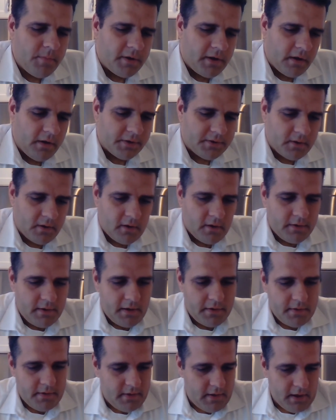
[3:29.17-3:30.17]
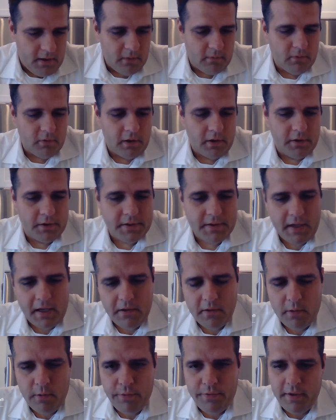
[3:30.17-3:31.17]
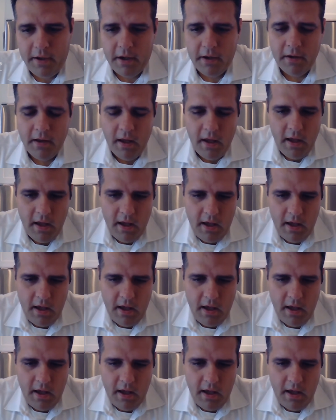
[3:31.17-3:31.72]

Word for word: but I also heard that they don't really understand the whole thing.